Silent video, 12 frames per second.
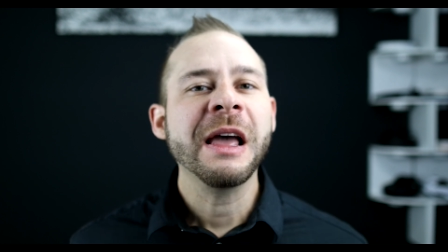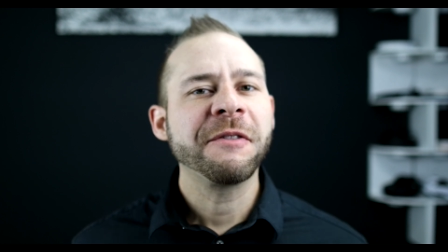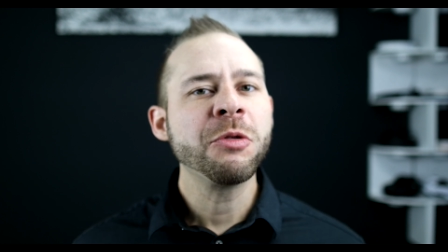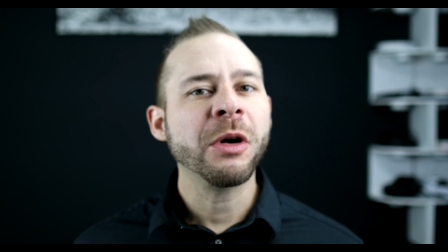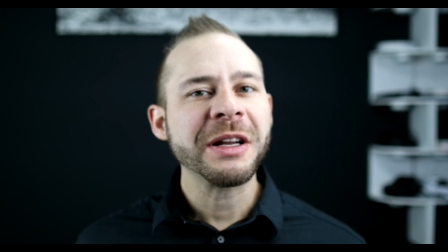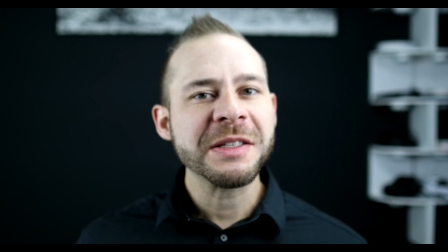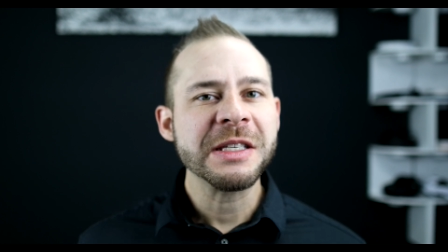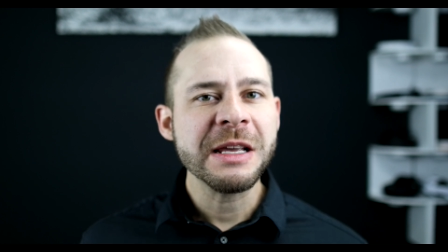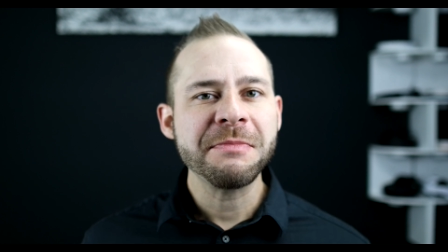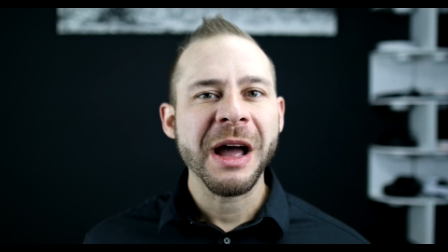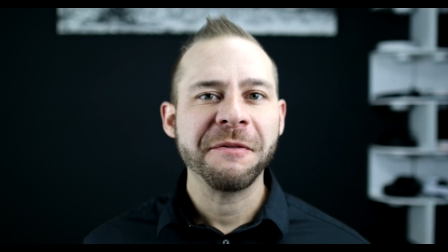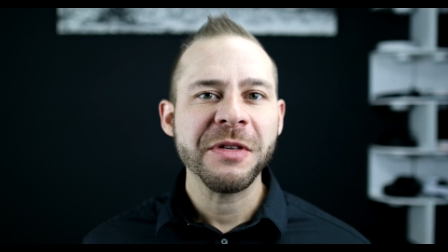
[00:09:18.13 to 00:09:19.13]
If you want to
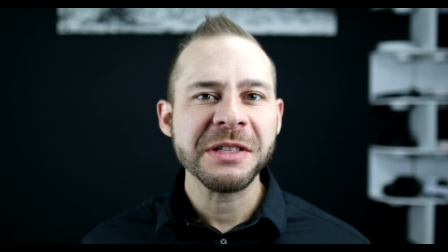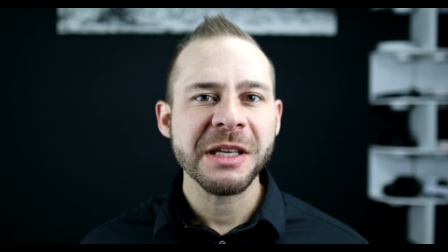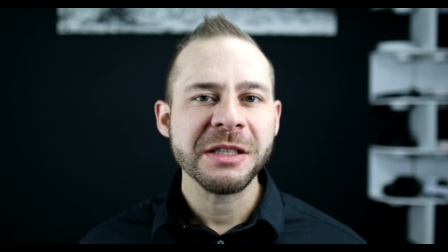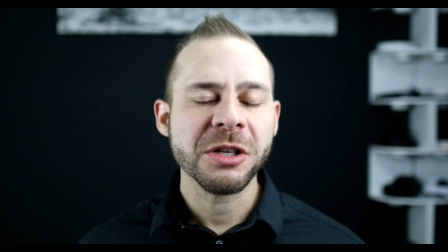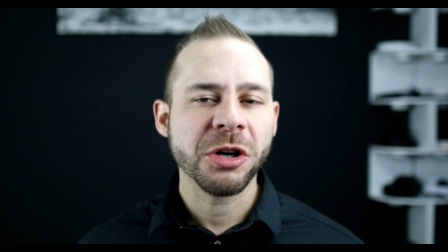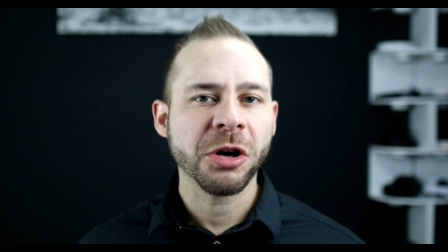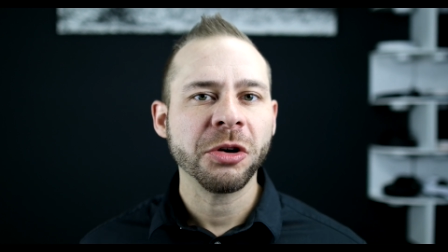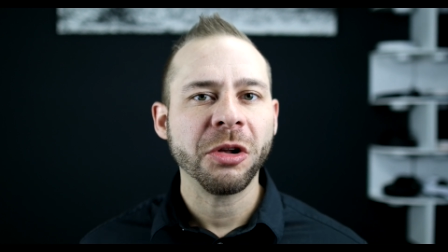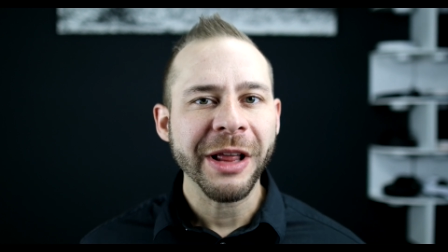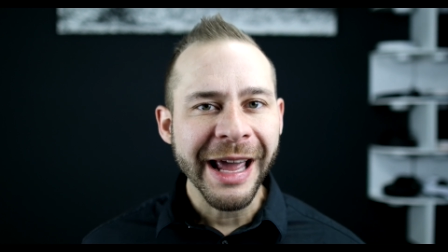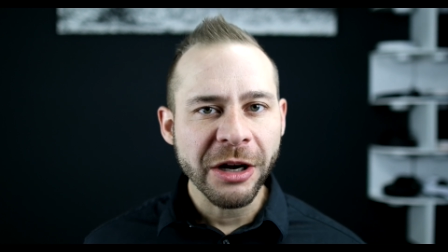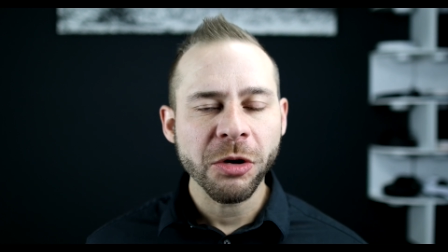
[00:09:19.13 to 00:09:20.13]
see my visit to
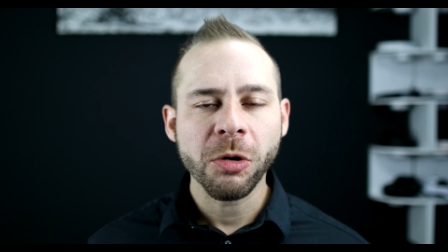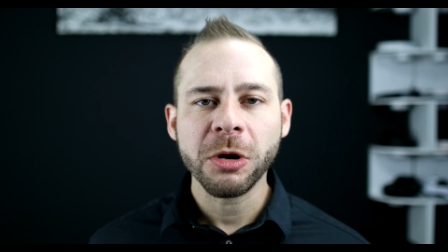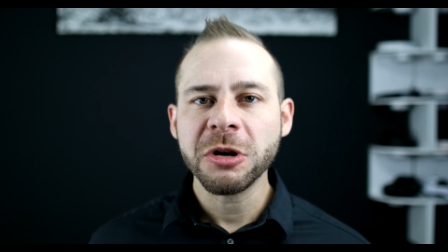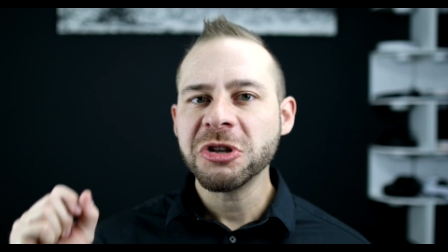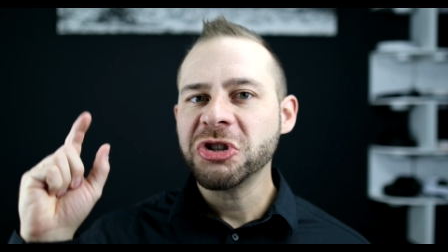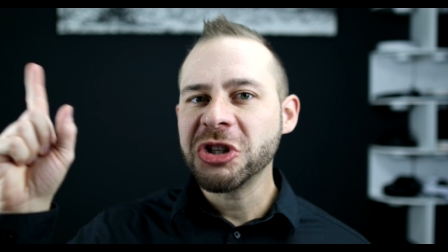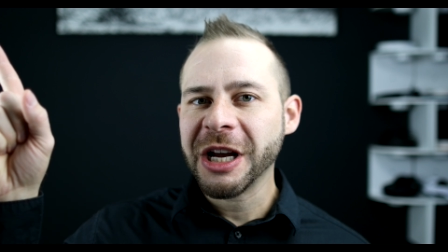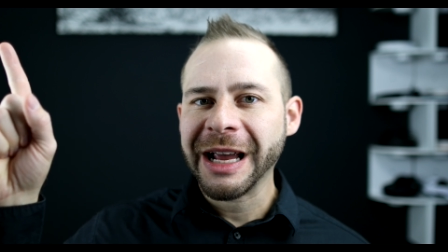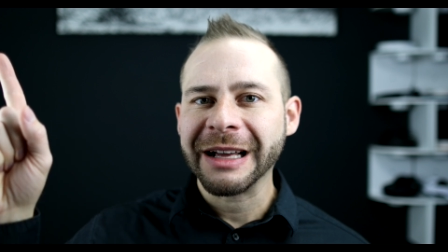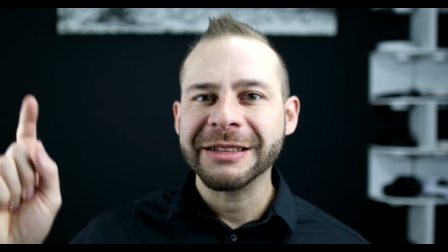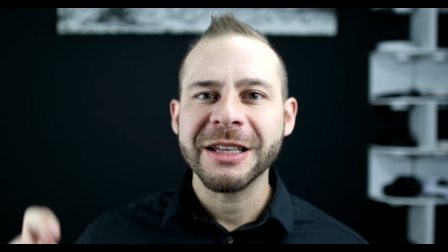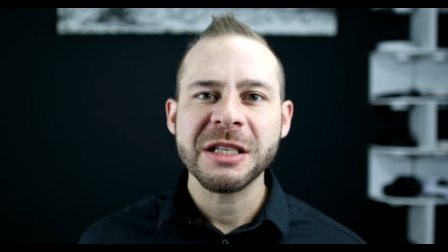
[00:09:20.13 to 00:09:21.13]
Kernel headquarters, check
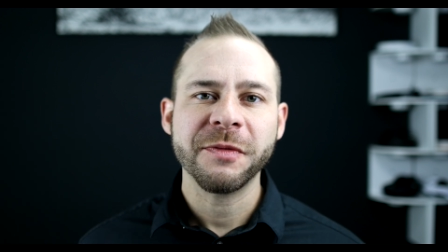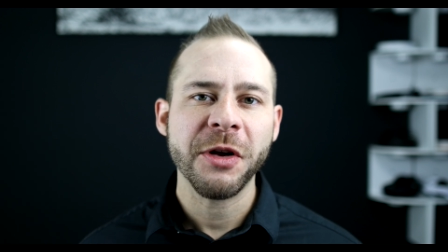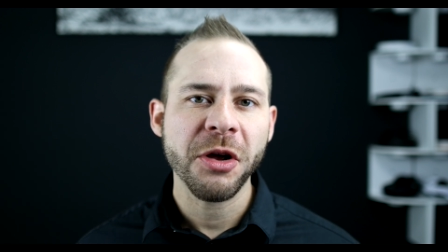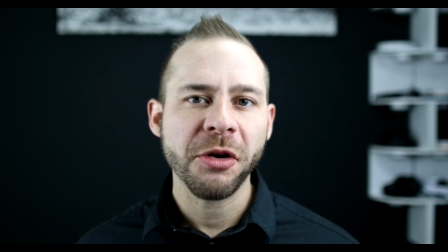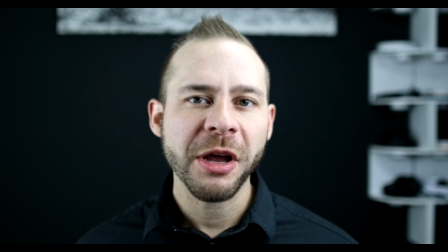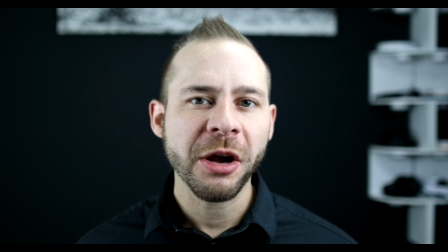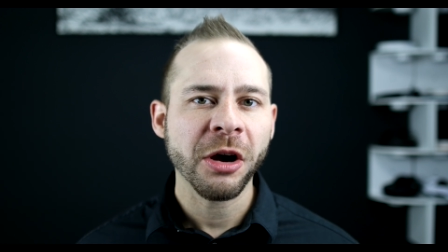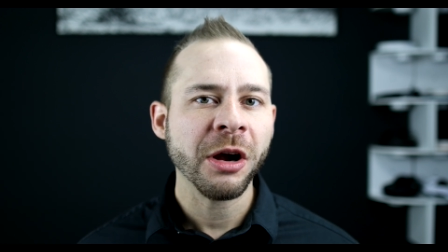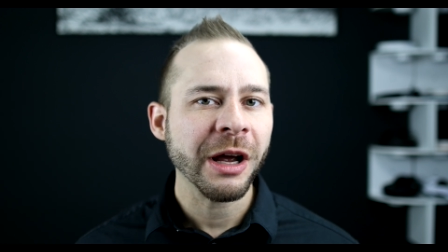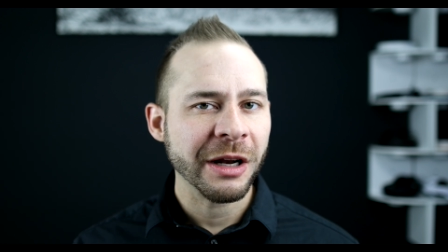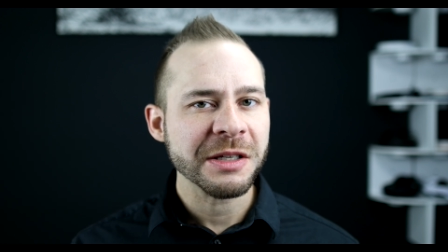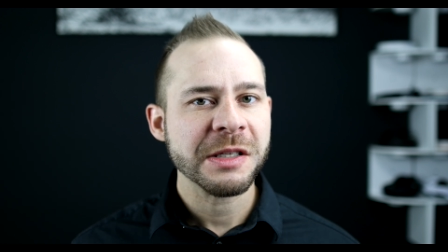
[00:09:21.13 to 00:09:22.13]
out this video here
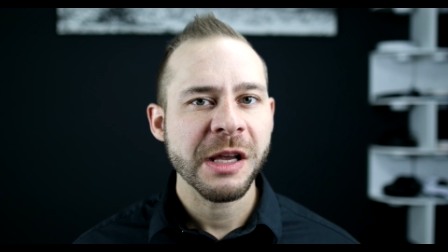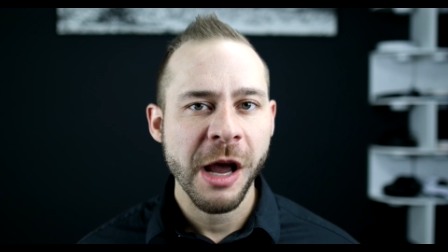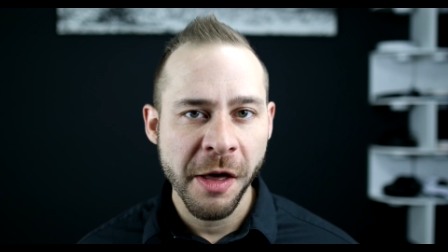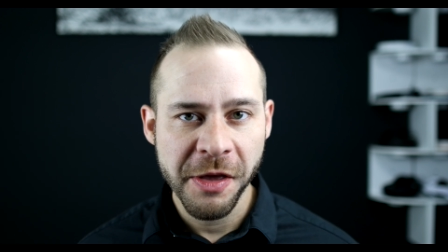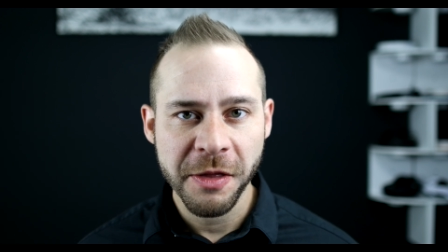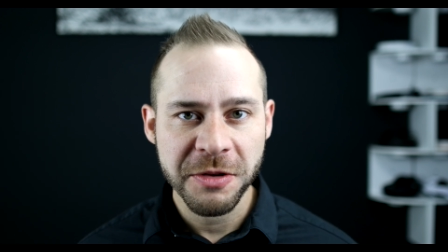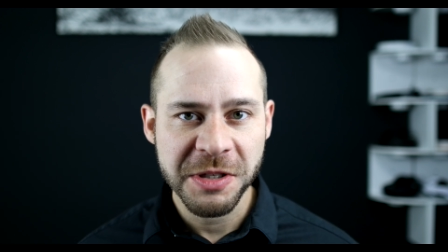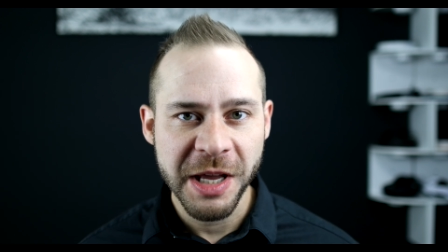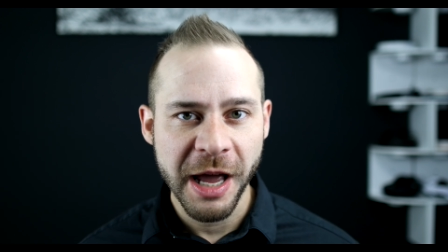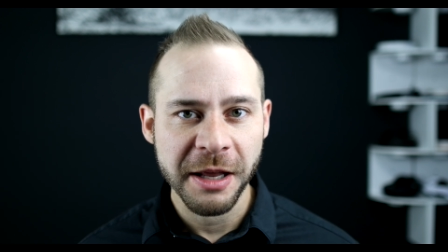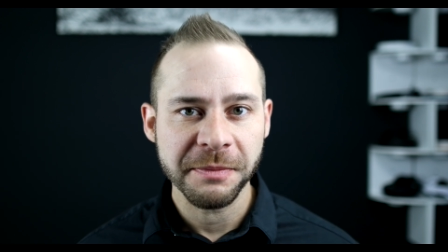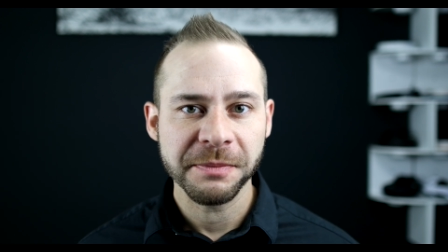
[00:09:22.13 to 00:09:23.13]
and I'll see you on the other side.